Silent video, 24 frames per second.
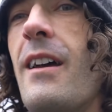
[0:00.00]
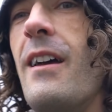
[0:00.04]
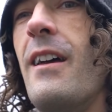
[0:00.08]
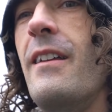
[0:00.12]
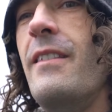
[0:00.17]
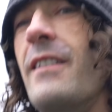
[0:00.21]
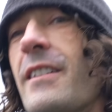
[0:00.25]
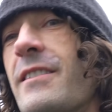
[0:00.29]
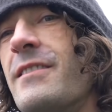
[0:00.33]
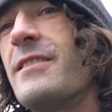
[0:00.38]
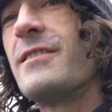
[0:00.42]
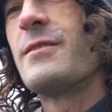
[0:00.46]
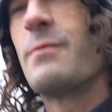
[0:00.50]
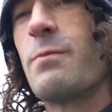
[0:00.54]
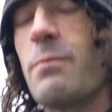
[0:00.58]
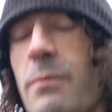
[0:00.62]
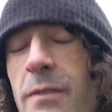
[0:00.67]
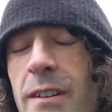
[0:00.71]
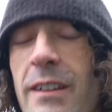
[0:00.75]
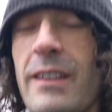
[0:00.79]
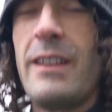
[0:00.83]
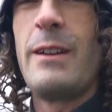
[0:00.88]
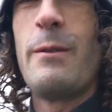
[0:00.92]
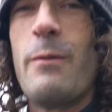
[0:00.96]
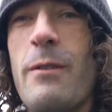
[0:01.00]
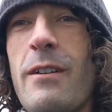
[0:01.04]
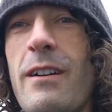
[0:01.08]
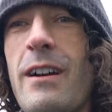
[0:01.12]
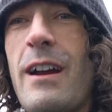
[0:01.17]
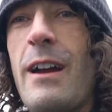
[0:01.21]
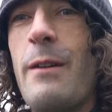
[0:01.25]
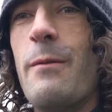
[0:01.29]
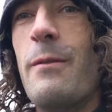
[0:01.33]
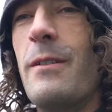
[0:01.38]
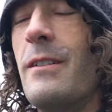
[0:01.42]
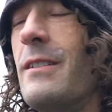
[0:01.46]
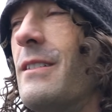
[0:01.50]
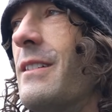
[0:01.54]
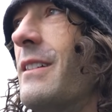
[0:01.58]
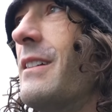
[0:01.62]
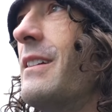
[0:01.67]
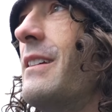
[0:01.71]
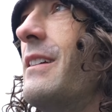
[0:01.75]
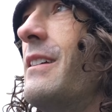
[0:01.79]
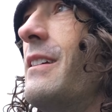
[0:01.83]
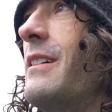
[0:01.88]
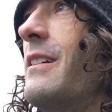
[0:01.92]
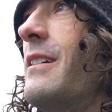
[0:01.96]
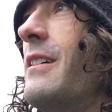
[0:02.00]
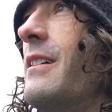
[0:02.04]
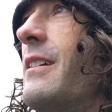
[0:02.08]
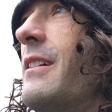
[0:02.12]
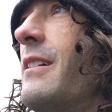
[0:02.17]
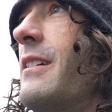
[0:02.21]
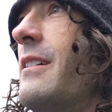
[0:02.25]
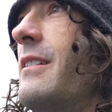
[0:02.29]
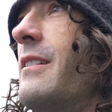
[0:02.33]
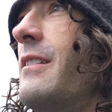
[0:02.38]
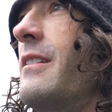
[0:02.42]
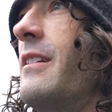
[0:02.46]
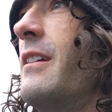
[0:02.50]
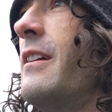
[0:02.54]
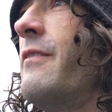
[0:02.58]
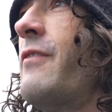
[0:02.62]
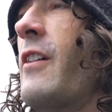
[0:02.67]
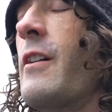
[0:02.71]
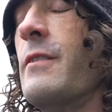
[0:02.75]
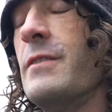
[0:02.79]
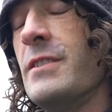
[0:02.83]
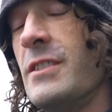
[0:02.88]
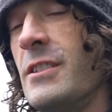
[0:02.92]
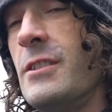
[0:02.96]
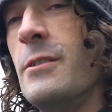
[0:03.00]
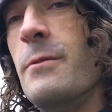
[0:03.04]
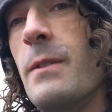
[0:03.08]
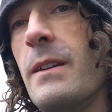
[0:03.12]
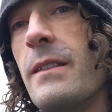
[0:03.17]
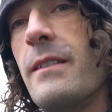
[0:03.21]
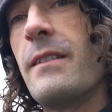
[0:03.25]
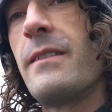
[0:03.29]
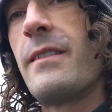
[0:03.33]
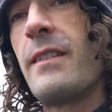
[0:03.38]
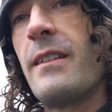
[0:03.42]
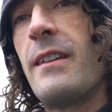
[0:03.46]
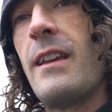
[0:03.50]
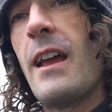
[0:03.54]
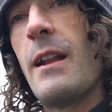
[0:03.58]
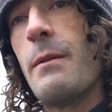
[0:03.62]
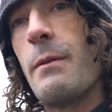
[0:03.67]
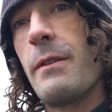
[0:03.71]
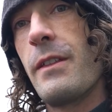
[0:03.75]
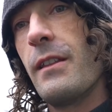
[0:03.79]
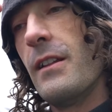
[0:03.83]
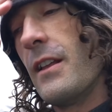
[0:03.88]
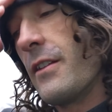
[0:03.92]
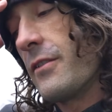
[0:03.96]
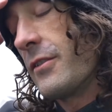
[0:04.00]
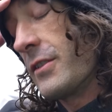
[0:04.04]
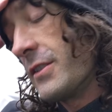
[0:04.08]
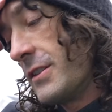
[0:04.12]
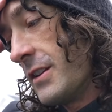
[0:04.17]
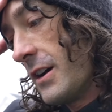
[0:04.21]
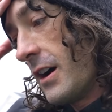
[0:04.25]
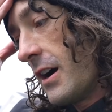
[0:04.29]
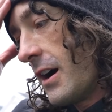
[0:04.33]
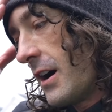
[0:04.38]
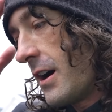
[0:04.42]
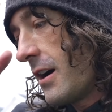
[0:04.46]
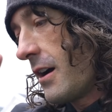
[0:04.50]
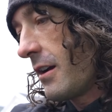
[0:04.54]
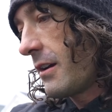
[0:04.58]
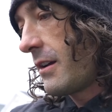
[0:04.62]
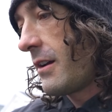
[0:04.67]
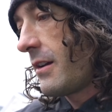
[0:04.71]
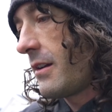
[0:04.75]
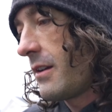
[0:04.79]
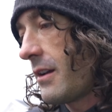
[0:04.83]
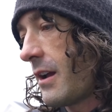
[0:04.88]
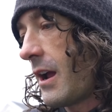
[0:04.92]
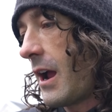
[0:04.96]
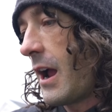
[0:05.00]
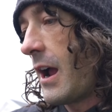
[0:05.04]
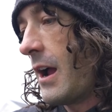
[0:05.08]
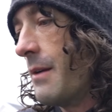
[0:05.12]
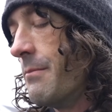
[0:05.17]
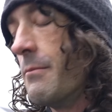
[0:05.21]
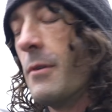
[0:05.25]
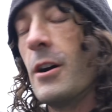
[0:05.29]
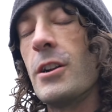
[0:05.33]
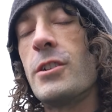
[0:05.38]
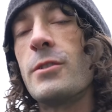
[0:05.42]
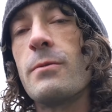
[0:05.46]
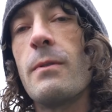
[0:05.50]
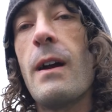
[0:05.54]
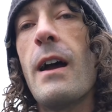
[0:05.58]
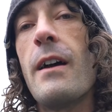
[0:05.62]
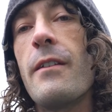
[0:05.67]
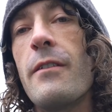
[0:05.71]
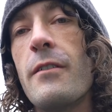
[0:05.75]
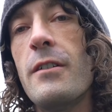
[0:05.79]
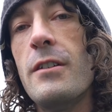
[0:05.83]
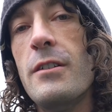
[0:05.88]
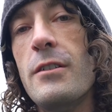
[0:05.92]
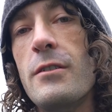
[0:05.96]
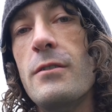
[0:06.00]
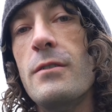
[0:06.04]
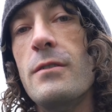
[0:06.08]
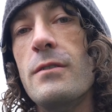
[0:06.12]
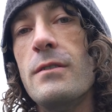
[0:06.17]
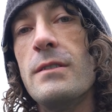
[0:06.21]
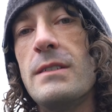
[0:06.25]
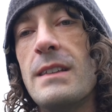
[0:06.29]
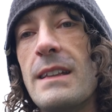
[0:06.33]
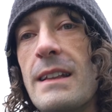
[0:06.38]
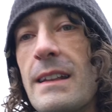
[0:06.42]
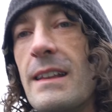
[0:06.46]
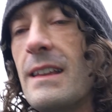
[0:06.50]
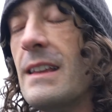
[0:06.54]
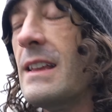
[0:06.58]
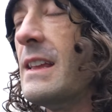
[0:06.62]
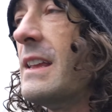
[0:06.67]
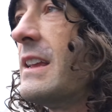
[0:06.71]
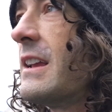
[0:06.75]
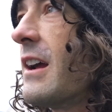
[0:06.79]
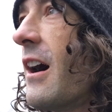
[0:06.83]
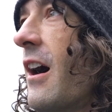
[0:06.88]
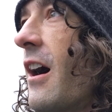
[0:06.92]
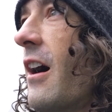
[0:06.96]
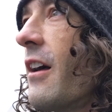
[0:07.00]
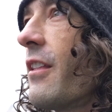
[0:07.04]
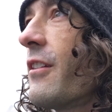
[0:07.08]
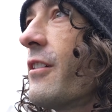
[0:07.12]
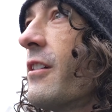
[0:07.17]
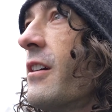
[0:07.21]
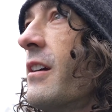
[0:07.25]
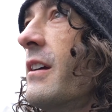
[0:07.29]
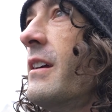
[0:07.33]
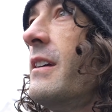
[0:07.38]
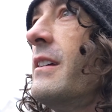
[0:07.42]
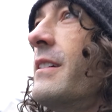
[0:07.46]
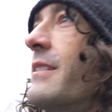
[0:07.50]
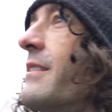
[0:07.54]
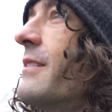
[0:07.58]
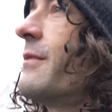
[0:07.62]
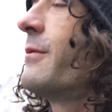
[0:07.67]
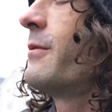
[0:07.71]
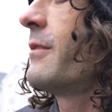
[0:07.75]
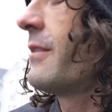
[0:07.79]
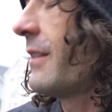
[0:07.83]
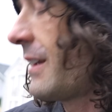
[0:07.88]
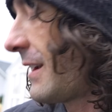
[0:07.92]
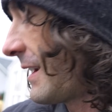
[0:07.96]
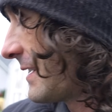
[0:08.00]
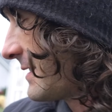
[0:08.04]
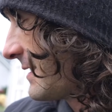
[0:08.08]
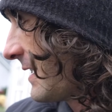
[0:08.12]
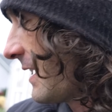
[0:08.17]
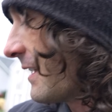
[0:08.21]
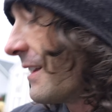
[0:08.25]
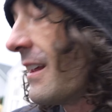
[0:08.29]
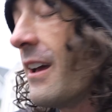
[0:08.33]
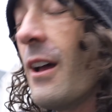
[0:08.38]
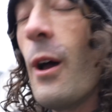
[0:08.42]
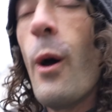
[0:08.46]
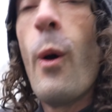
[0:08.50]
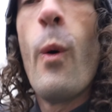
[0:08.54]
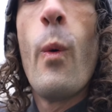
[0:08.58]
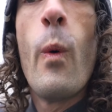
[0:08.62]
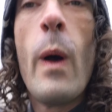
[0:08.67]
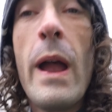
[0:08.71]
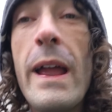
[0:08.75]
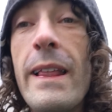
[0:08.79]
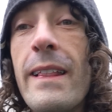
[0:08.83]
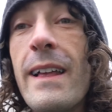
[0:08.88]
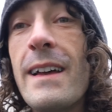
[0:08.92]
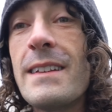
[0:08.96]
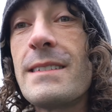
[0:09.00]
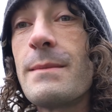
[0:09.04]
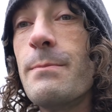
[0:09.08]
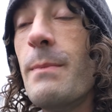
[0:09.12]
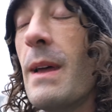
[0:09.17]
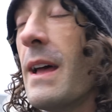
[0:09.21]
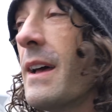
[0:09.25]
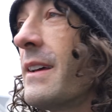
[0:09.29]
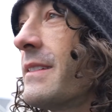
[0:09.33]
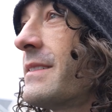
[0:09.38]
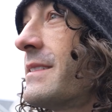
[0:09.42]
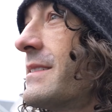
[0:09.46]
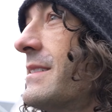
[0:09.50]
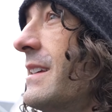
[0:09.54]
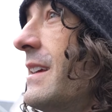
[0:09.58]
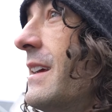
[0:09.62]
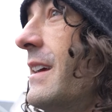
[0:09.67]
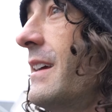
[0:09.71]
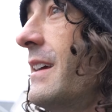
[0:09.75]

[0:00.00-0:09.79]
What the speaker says: And this is really where I would, if I was doing this again with another dog, I much rather use an e-collar. Like I said, way less mess.